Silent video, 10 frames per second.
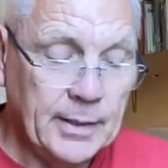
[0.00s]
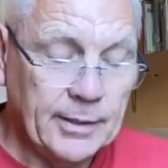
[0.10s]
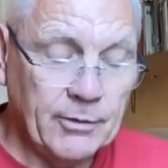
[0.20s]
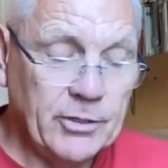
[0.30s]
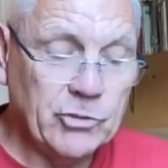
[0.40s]

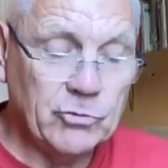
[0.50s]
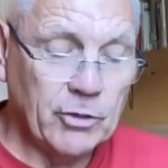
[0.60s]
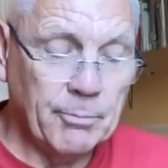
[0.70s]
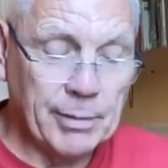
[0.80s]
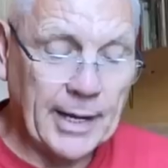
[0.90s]
There is some
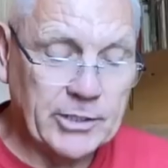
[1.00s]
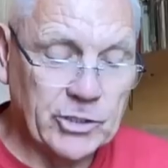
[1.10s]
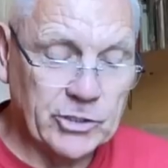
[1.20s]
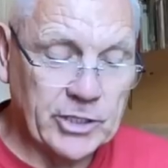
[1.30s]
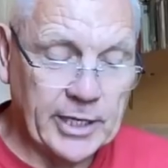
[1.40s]

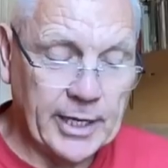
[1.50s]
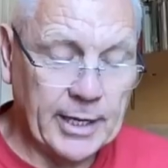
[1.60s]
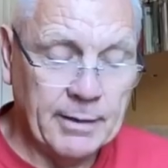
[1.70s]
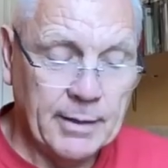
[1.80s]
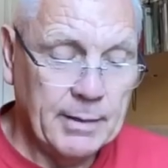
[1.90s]
complacency
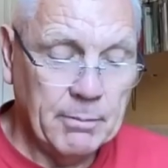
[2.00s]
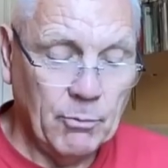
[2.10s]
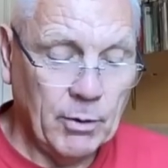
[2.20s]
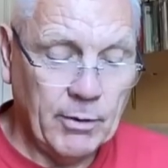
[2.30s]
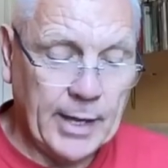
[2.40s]
here, but
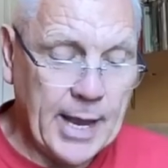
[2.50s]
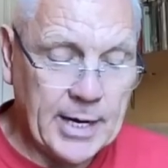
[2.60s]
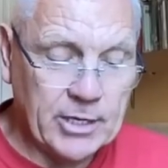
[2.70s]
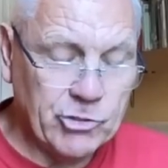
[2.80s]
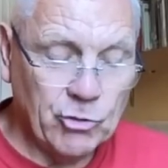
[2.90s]
what I'm getting
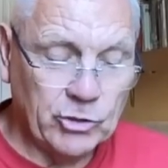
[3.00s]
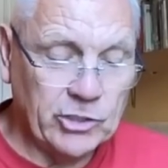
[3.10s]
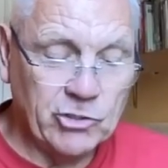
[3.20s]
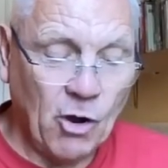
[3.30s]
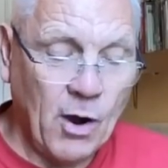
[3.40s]
is your
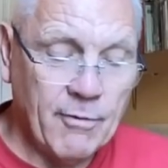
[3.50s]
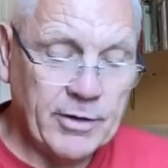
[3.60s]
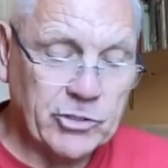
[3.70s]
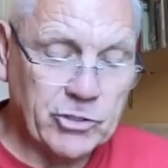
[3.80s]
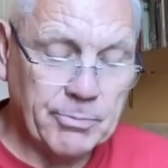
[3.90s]
desire
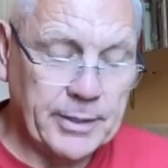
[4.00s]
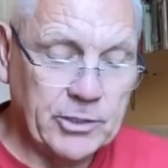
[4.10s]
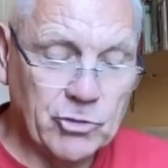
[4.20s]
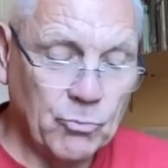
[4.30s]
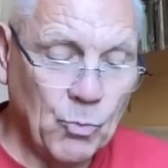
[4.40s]
is to be
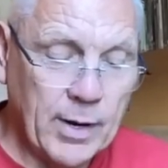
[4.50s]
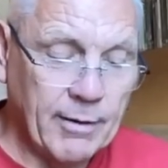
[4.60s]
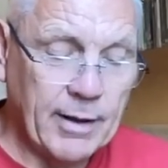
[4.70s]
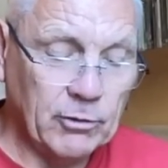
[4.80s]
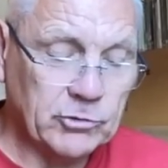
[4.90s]
somewhere
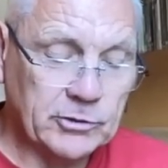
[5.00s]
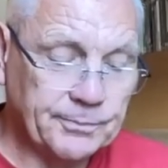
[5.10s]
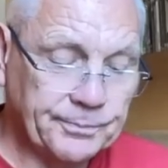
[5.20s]
else.